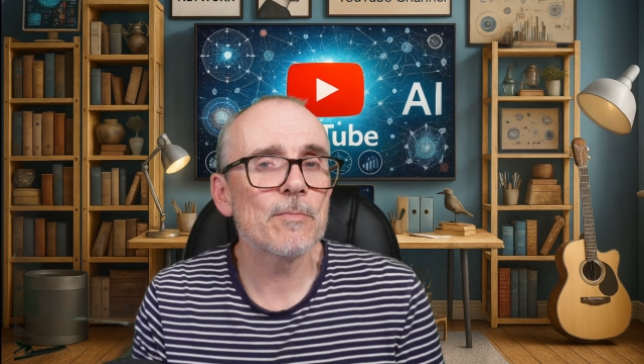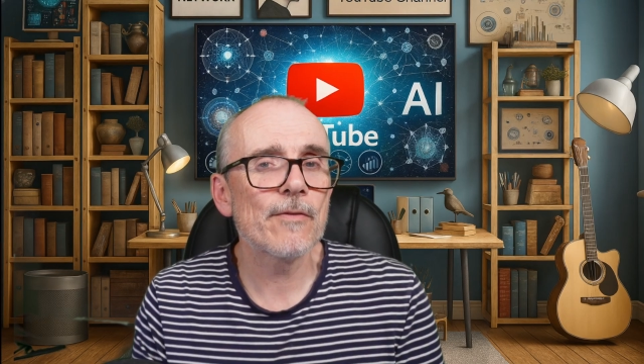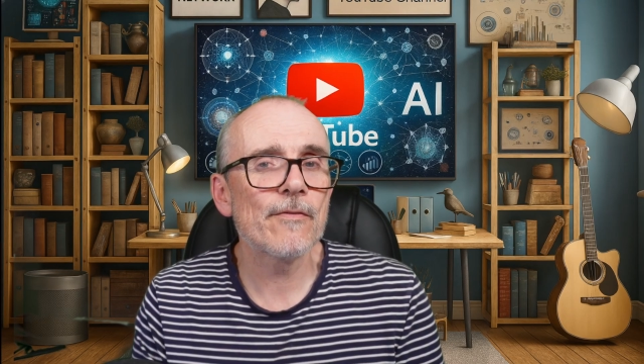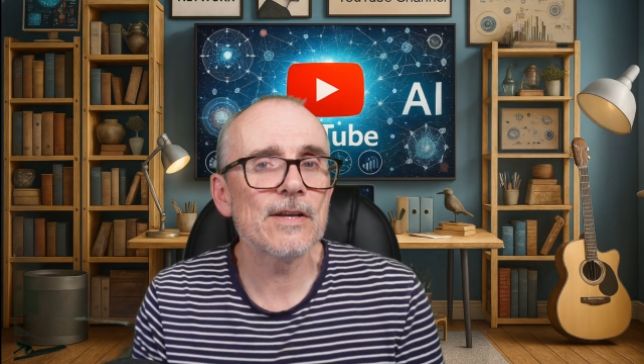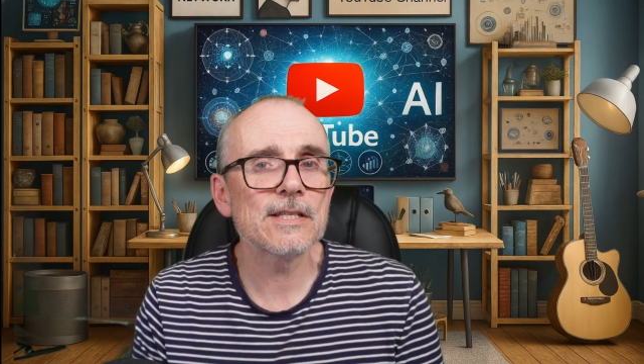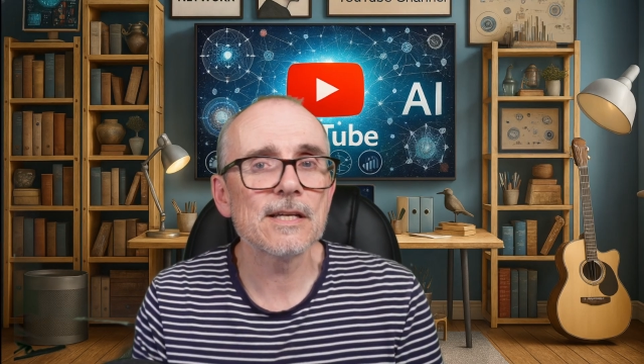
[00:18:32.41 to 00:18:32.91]

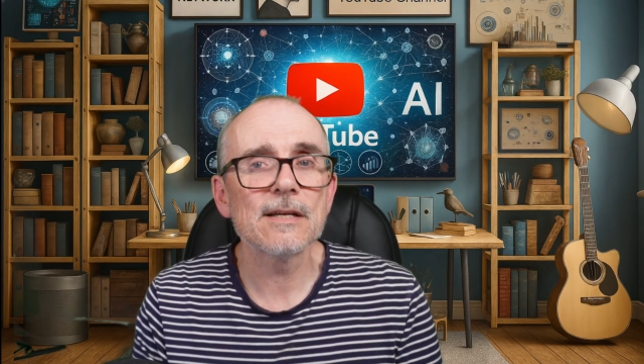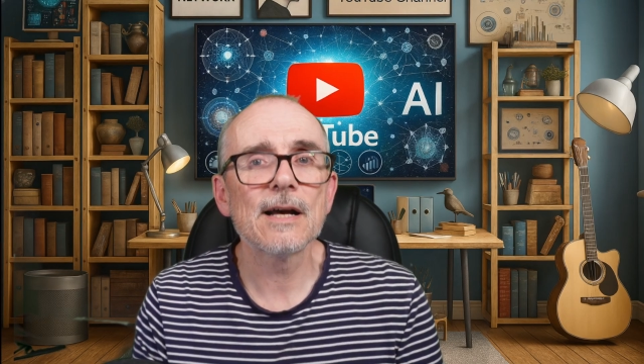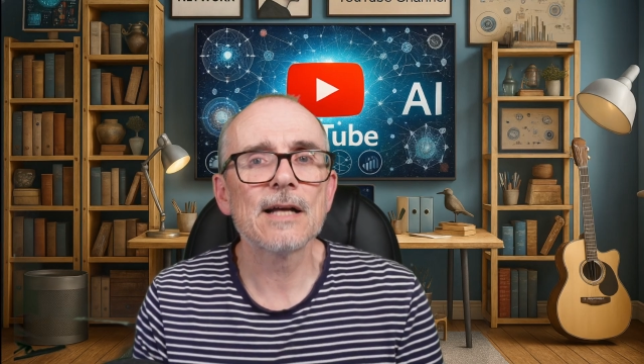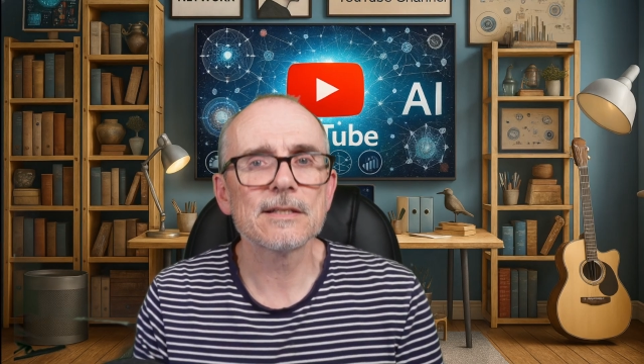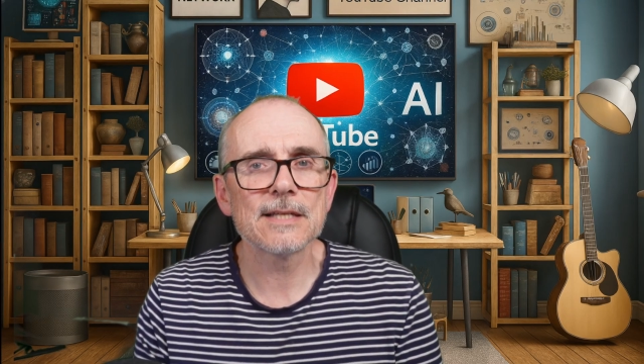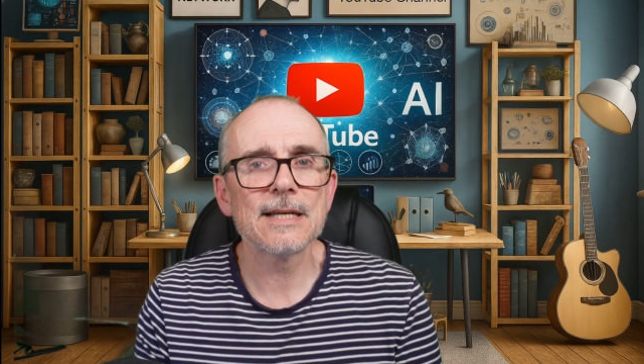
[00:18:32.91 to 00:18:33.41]
Professor.
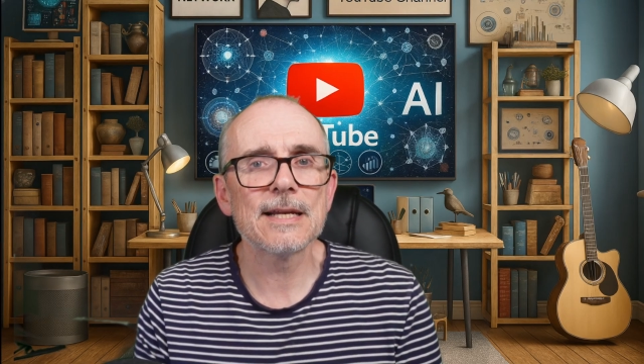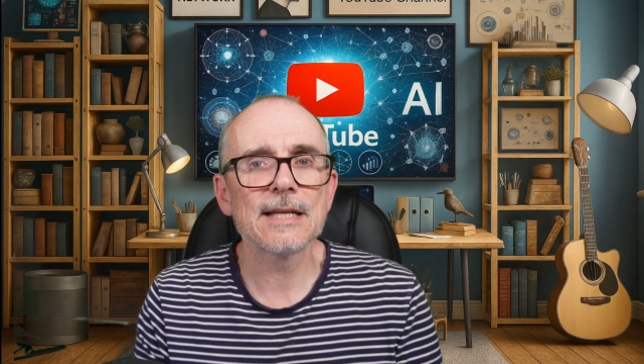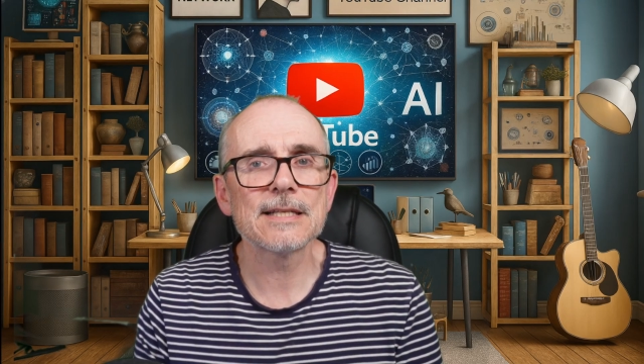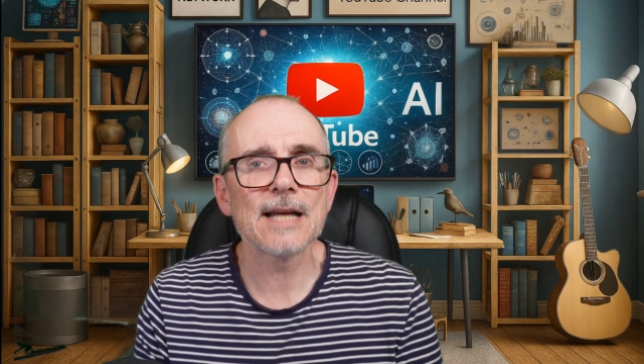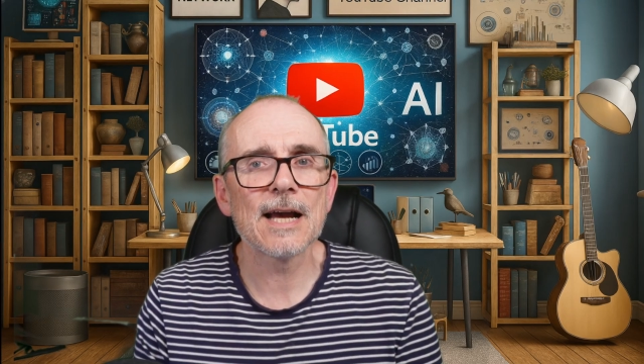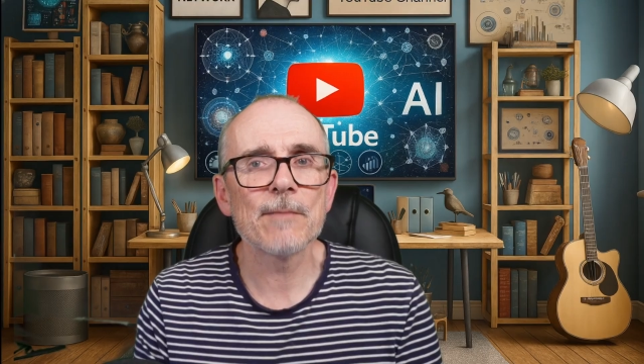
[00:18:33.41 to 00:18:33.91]
I'll see you
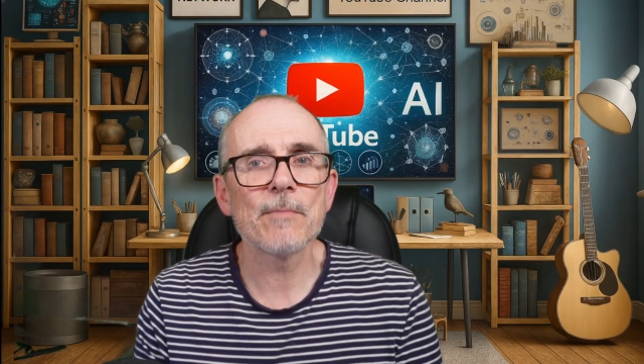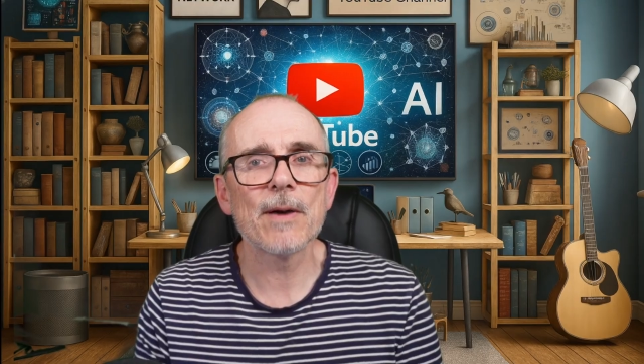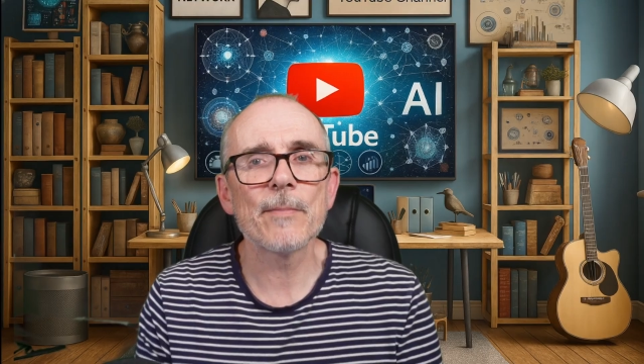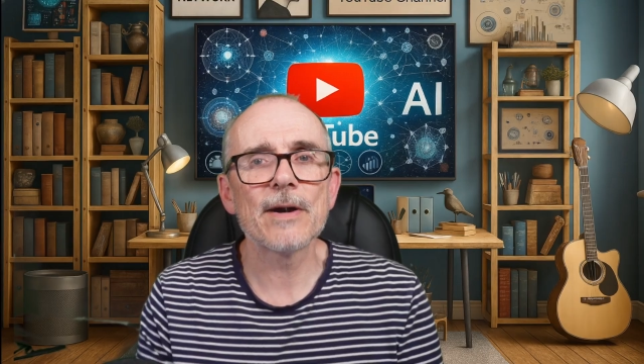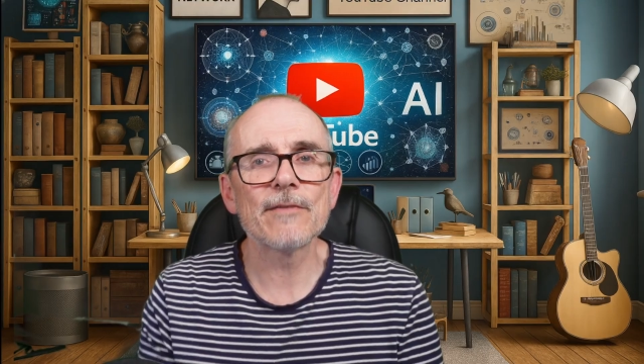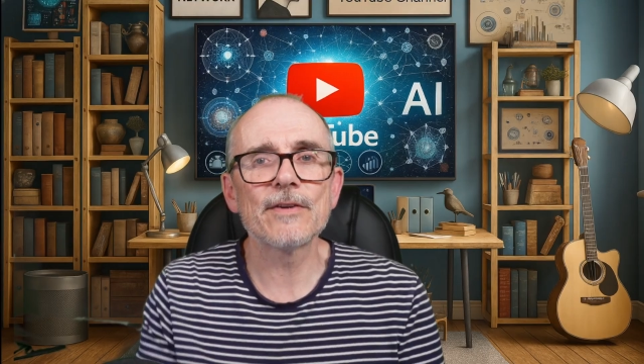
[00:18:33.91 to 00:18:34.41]
next time.
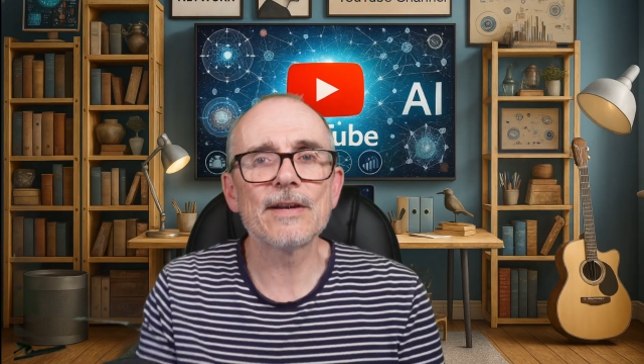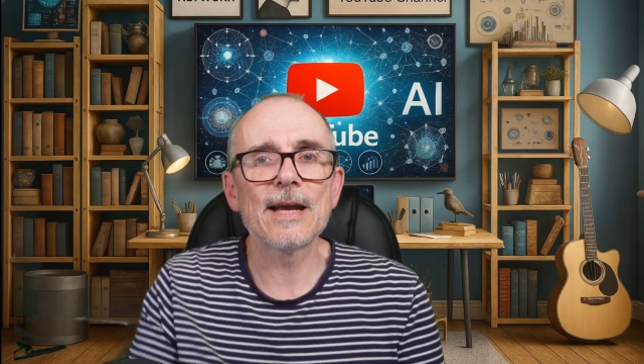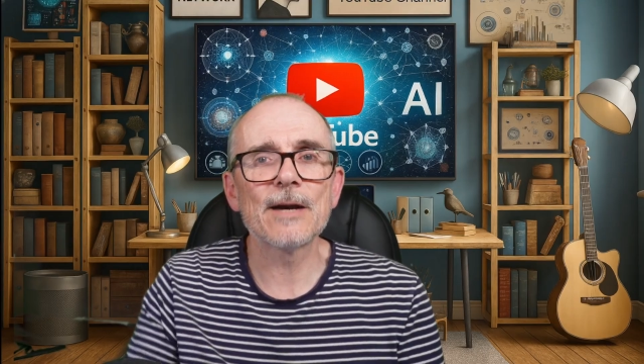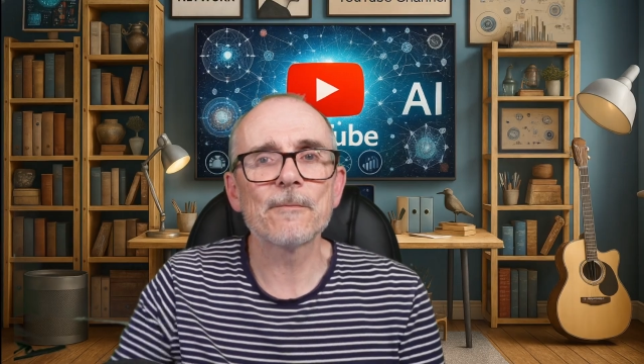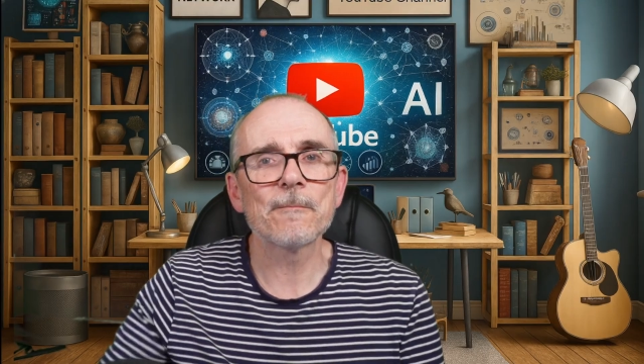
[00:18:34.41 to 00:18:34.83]
Bye-bye for now.